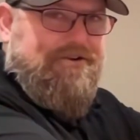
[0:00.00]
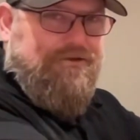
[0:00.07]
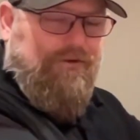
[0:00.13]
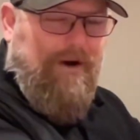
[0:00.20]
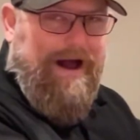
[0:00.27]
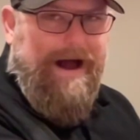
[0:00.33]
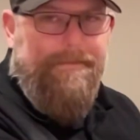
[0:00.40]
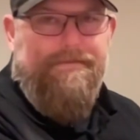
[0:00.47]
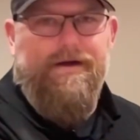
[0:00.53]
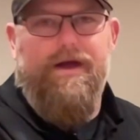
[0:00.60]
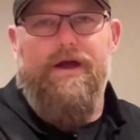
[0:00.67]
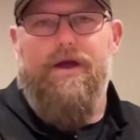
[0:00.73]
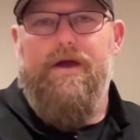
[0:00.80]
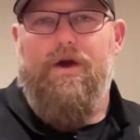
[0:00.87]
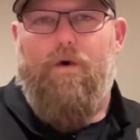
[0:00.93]
drop
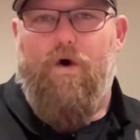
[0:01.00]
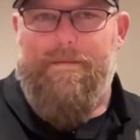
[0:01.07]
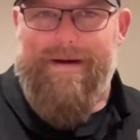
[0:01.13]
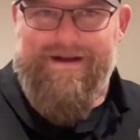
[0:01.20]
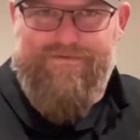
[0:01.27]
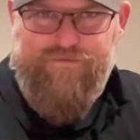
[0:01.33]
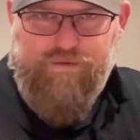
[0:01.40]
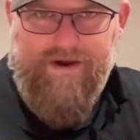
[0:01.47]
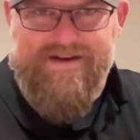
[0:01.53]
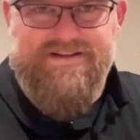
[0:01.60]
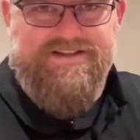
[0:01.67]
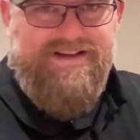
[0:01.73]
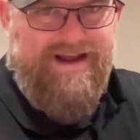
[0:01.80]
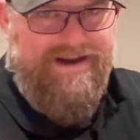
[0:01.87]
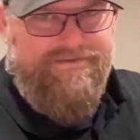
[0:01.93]
or my front
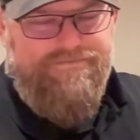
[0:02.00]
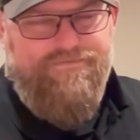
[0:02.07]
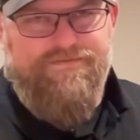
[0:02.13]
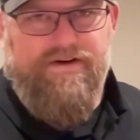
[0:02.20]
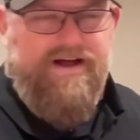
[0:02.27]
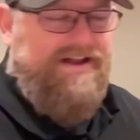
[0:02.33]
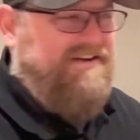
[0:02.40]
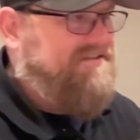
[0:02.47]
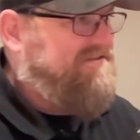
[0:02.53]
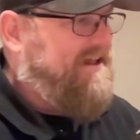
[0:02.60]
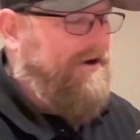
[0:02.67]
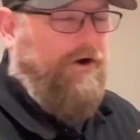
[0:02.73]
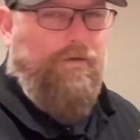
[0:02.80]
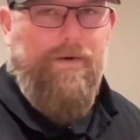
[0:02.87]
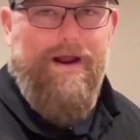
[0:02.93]
sight uh,
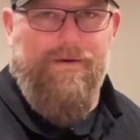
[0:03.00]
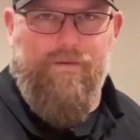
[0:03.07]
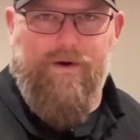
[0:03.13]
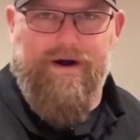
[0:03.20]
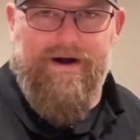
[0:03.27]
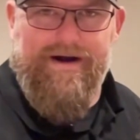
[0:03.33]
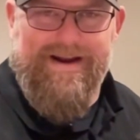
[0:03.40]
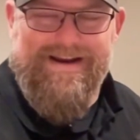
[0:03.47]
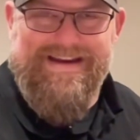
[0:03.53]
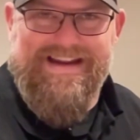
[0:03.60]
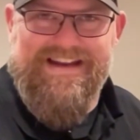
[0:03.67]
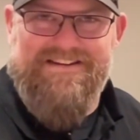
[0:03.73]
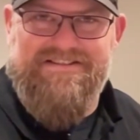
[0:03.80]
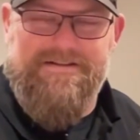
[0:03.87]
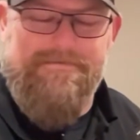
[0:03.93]
settle right where it
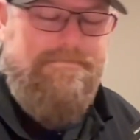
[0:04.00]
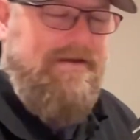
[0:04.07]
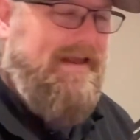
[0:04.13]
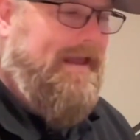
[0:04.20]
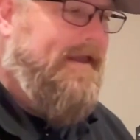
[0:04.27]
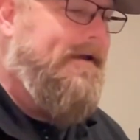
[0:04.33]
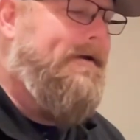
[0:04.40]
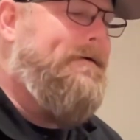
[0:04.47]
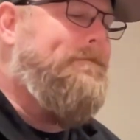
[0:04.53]
needs to be.